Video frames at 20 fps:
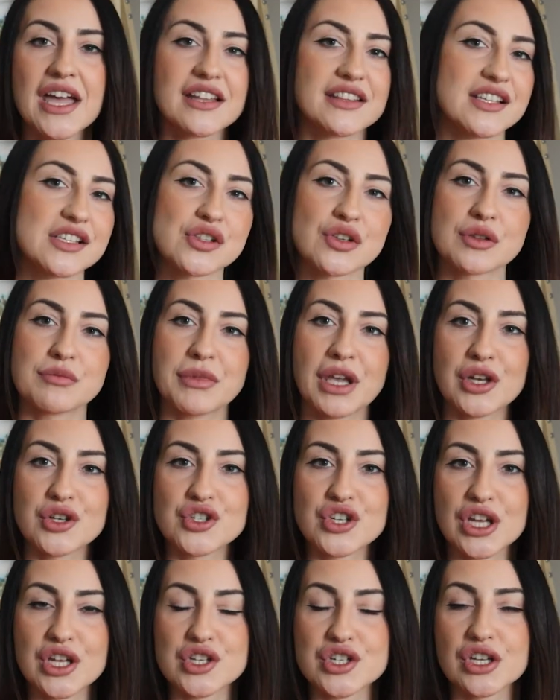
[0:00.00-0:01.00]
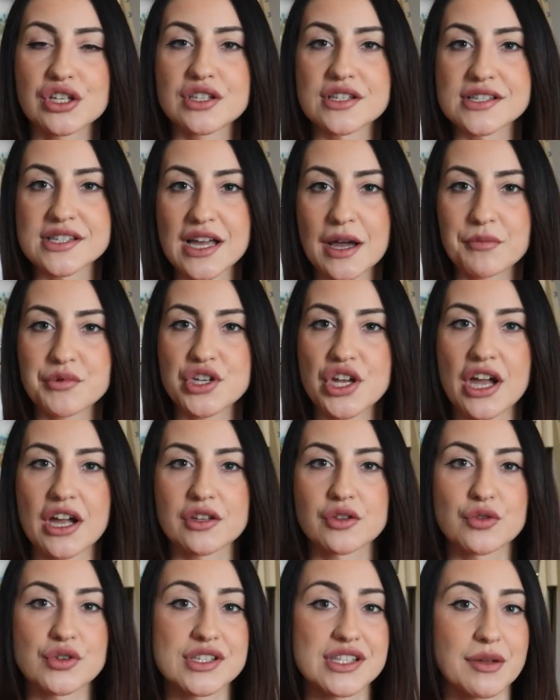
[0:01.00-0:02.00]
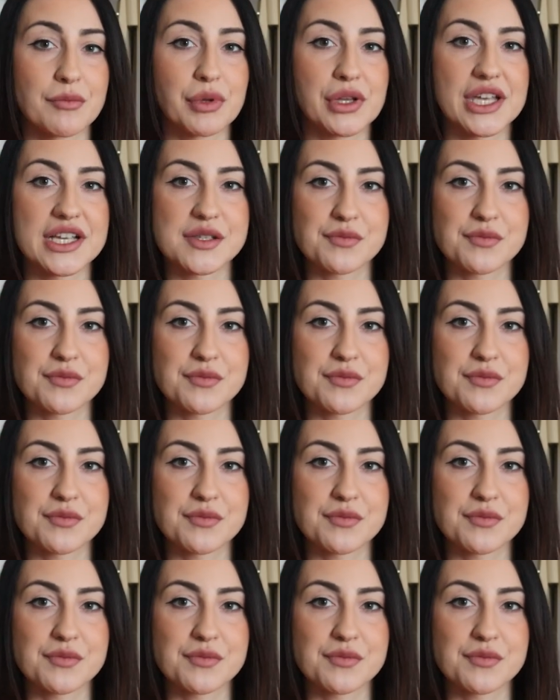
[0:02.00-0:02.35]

This could mean changing the subject or simply